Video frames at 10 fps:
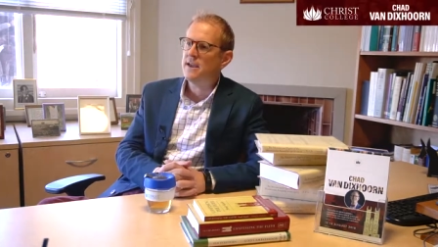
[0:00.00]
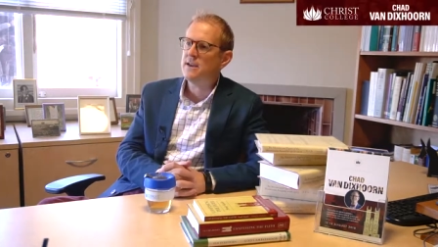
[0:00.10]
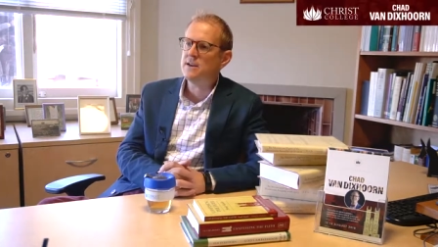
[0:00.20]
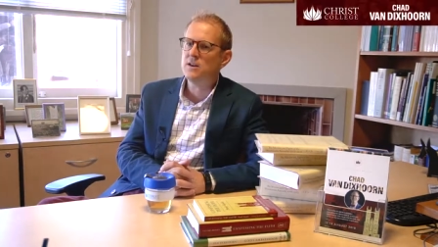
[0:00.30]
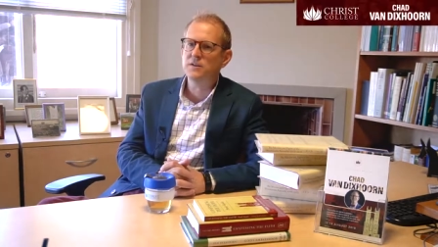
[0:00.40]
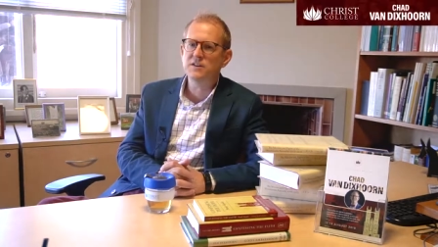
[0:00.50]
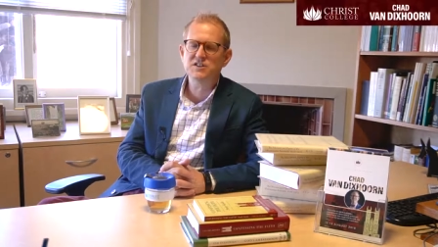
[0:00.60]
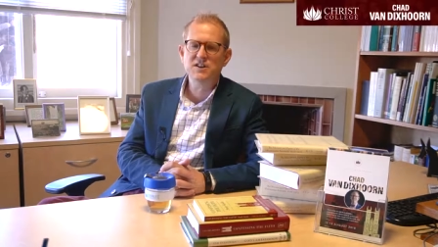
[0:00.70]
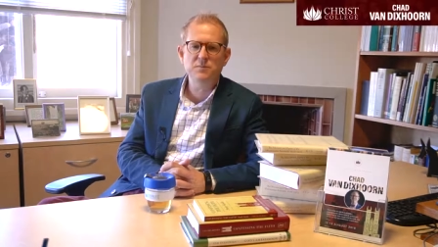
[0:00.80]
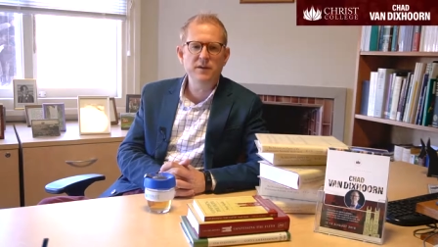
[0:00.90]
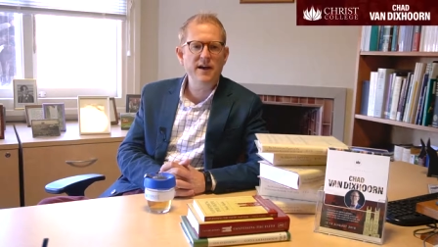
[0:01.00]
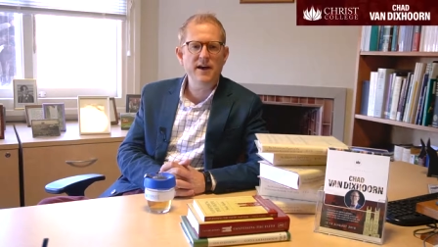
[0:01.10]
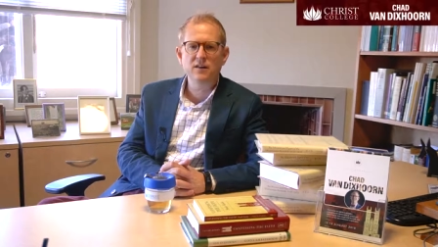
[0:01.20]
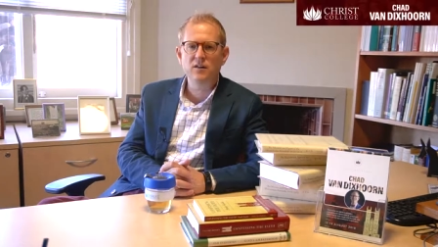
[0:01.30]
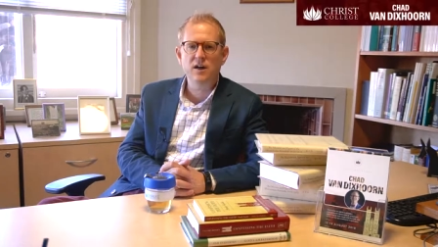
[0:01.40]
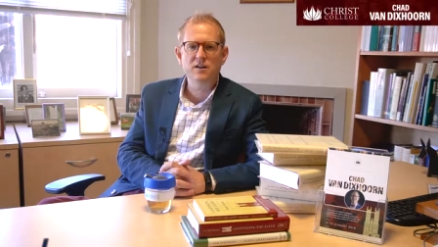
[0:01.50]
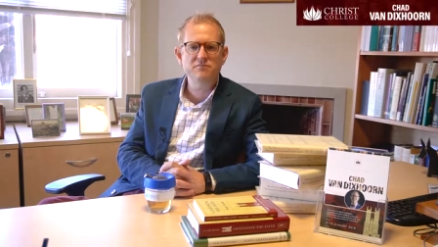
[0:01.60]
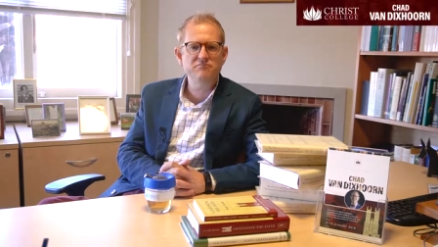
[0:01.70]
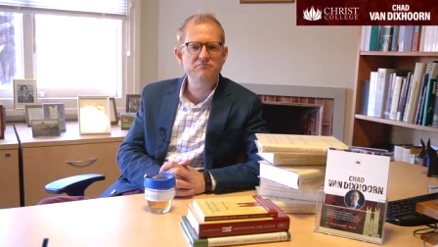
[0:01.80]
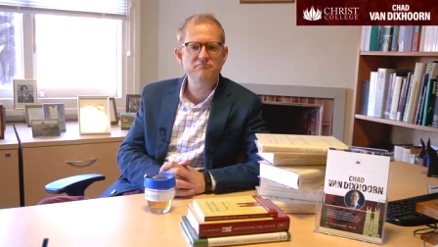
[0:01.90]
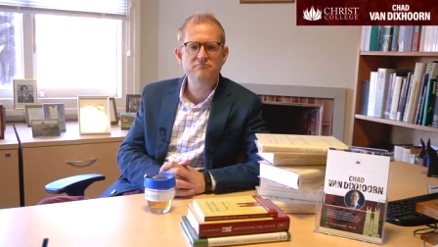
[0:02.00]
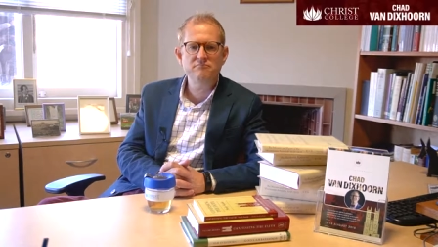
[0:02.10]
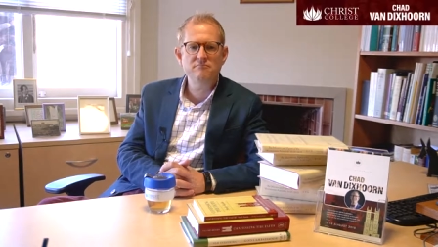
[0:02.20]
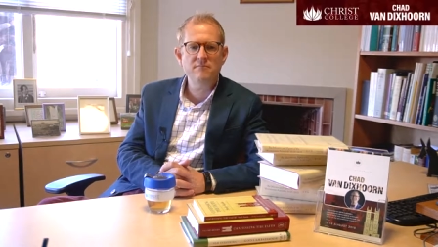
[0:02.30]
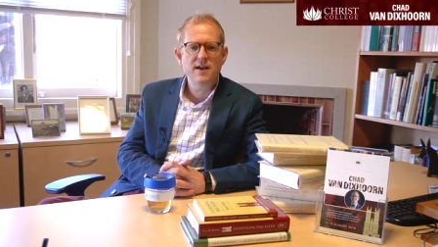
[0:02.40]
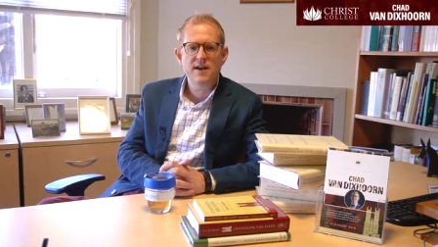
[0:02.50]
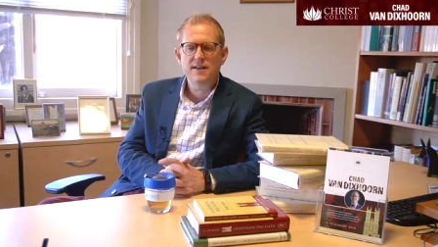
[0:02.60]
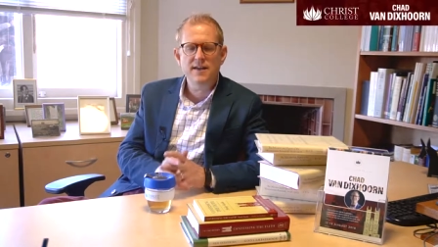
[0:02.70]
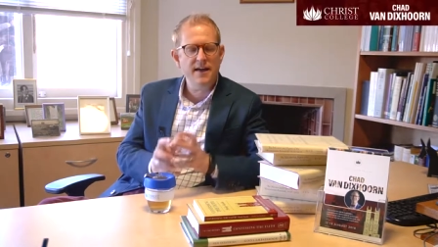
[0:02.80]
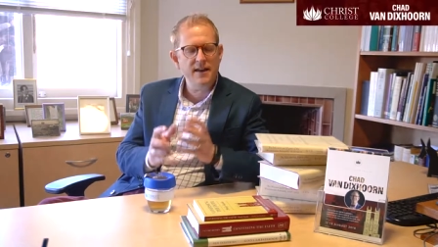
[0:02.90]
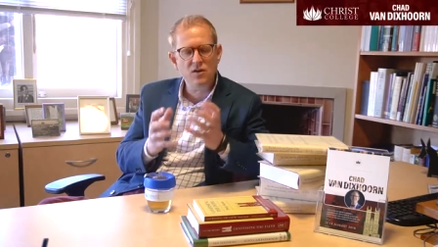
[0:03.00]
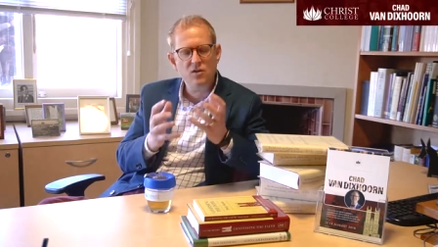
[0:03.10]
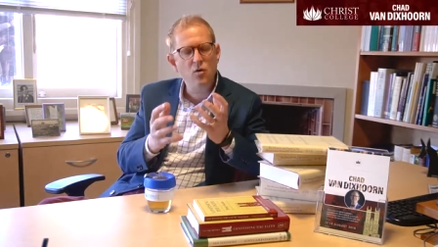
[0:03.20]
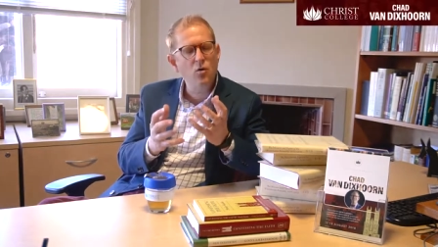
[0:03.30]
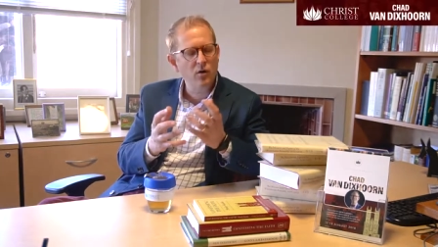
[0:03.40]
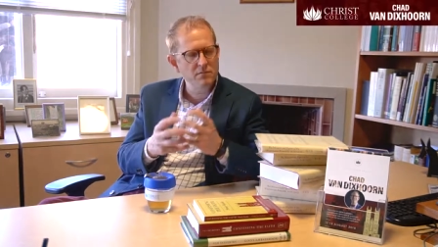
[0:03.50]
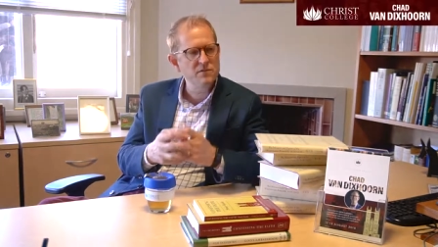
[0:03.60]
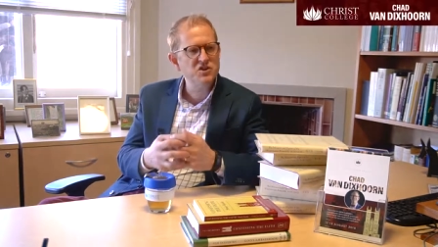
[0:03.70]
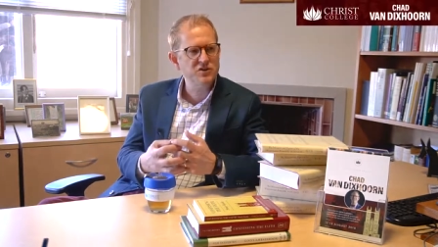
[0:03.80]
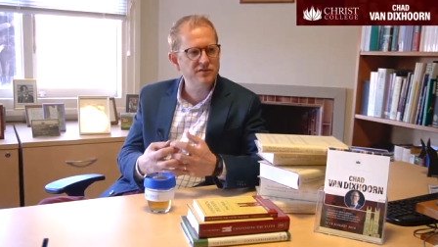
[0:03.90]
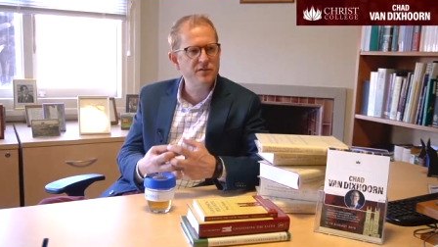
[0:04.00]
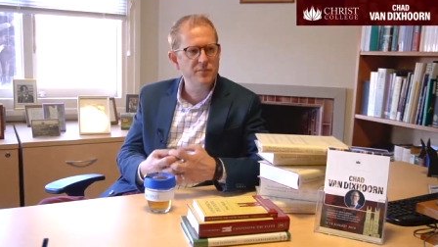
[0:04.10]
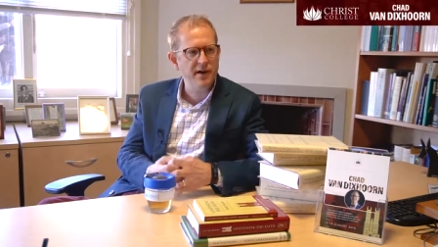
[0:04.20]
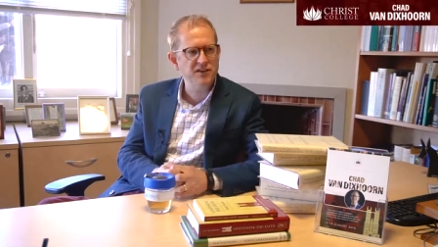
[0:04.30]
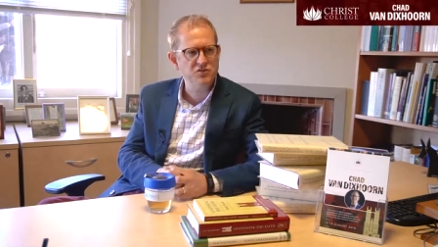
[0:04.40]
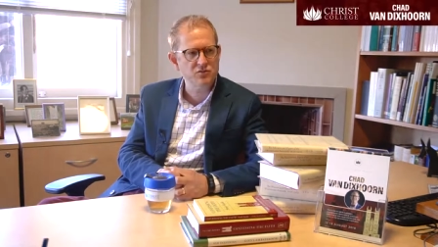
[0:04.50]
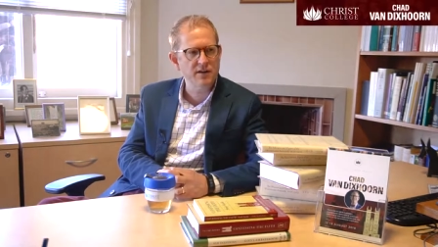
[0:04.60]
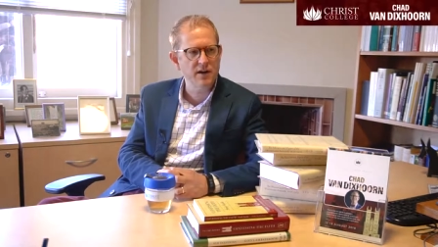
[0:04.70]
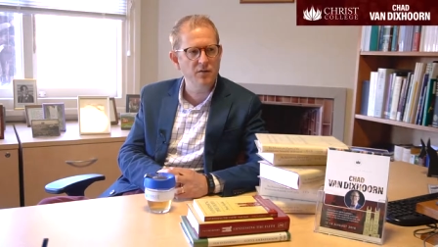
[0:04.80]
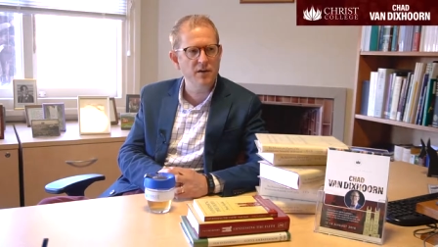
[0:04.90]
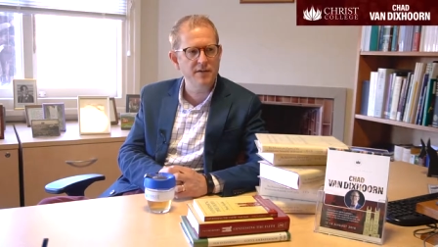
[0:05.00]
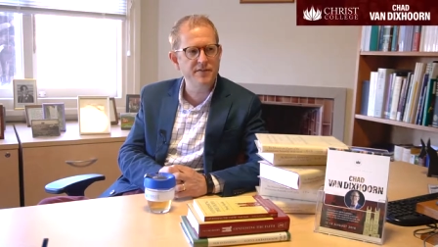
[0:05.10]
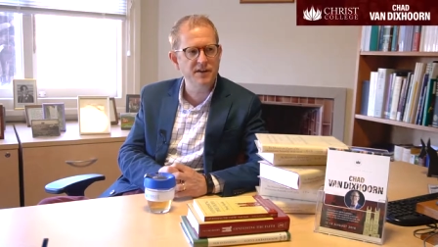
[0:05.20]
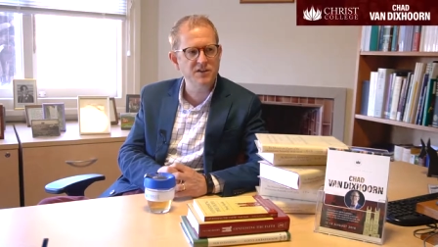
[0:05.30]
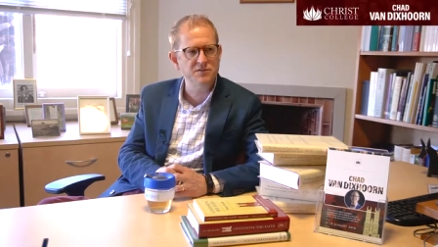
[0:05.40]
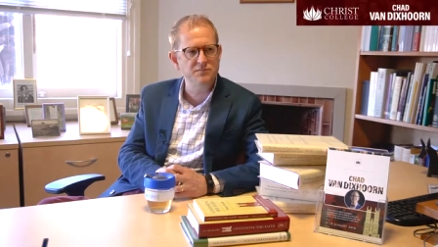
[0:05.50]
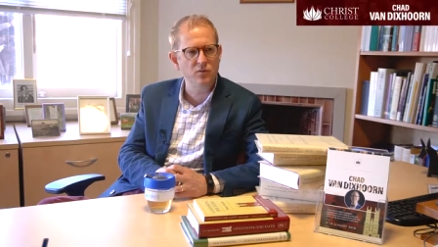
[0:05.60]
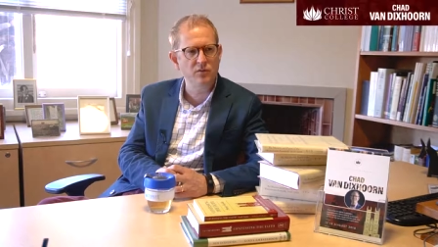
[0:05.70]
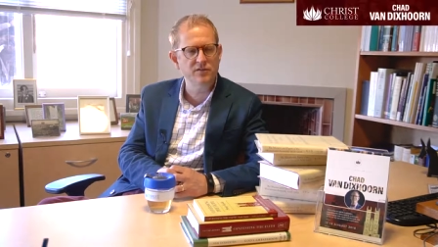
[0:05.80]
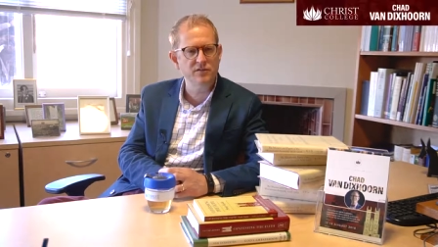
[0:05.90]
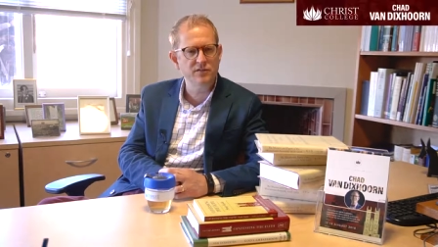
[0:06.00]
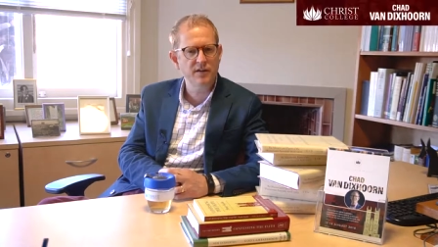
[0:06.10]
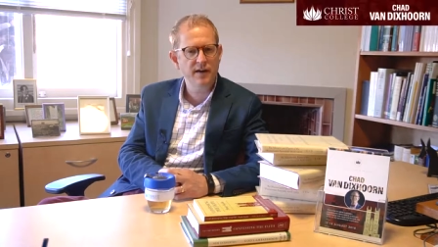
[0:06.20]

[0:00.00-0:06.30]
you, you know, the Assembly had a lot of, it had a core mission for pastoral care that I think is important.